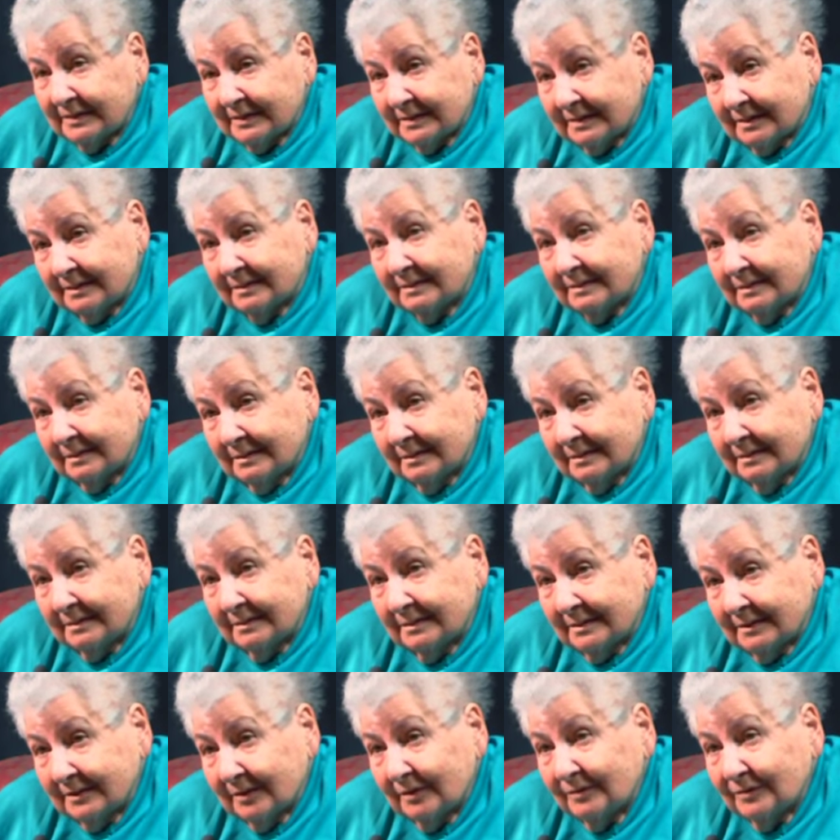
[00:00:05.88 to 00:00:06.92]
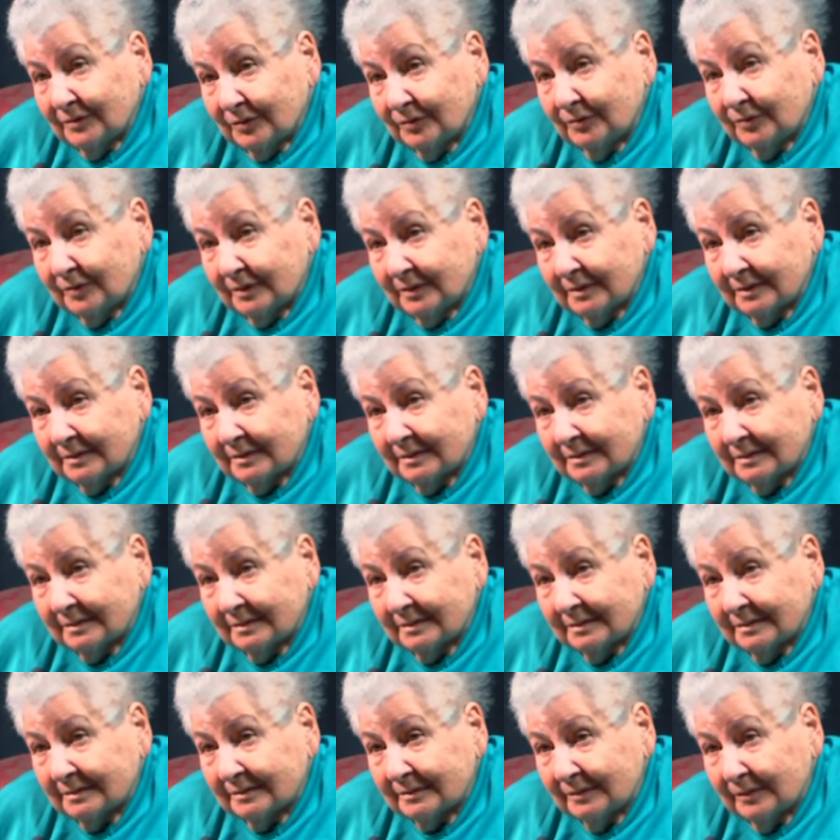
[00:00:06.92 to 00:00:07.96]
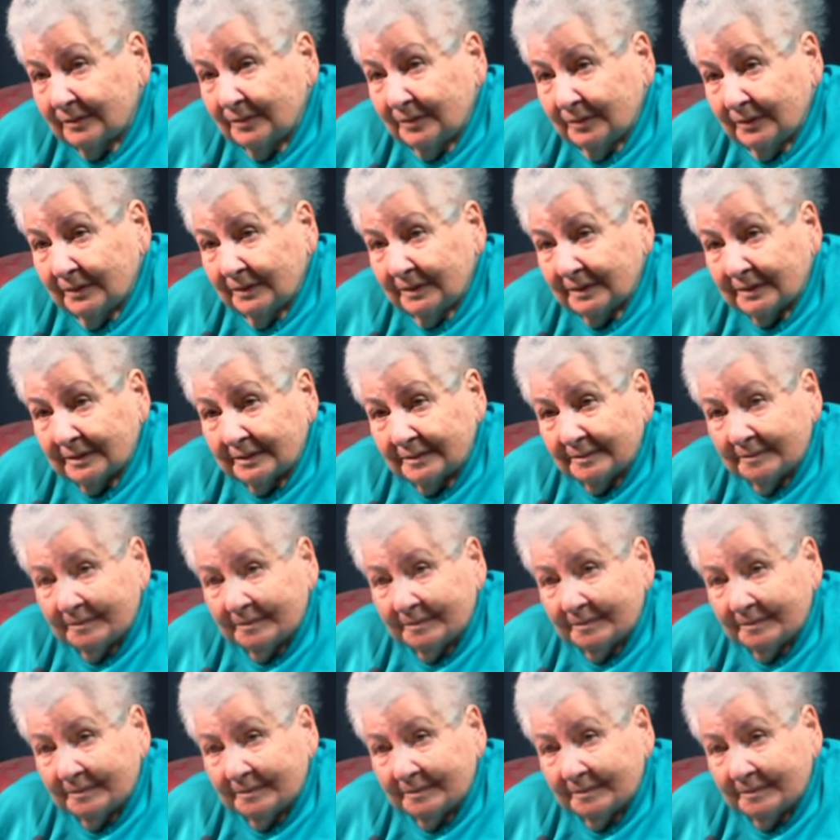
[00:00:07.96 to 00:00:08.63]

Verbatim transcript: is in social work, group work.